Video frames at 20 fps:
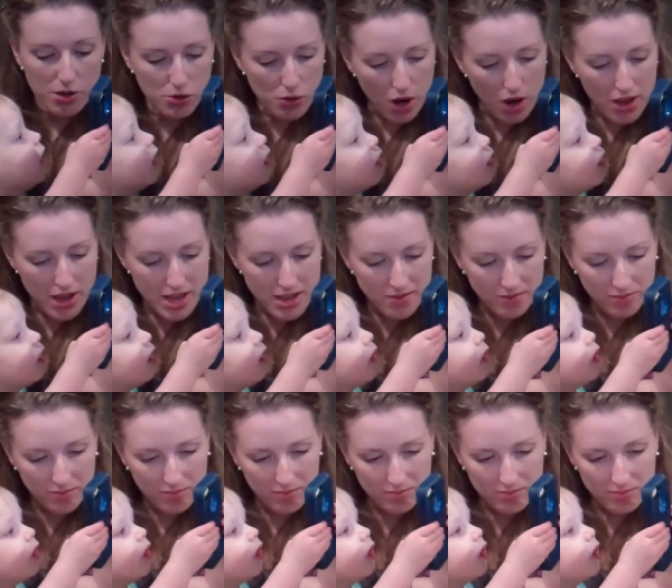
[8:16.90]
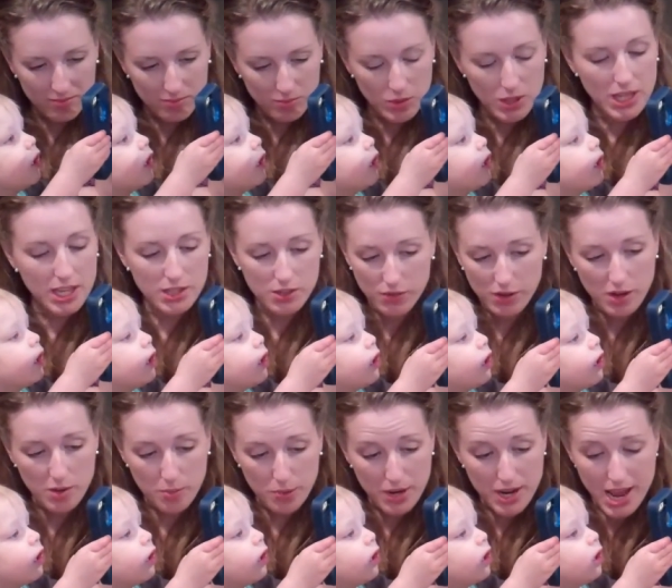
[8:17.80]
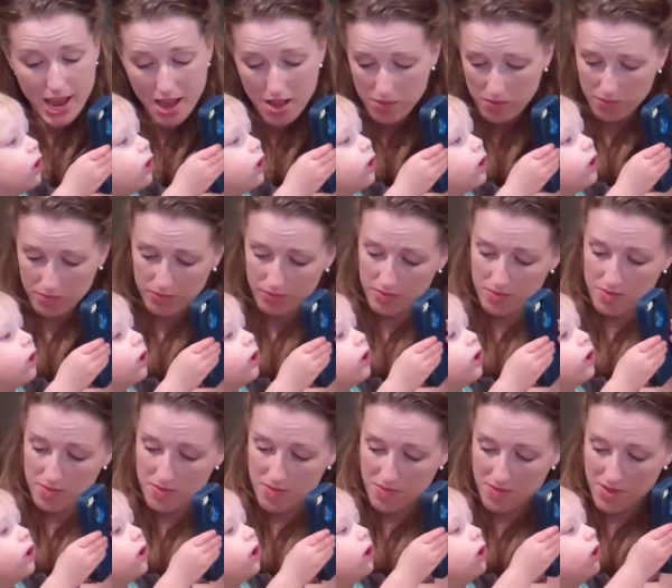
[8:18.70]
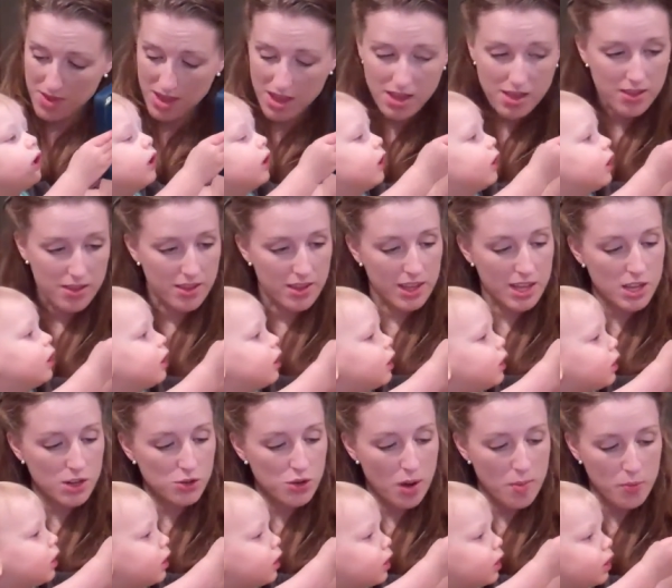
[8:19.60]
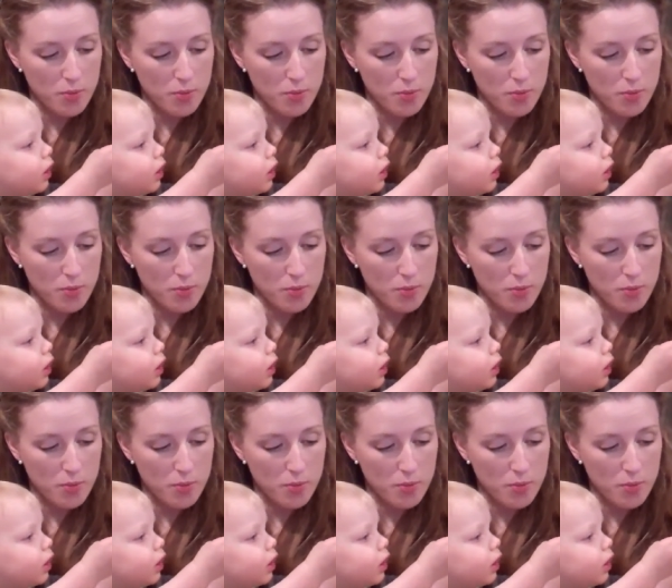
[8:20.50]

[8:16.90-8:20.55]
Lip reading: are you drawing? Well, that's very pretty. Yeah, can you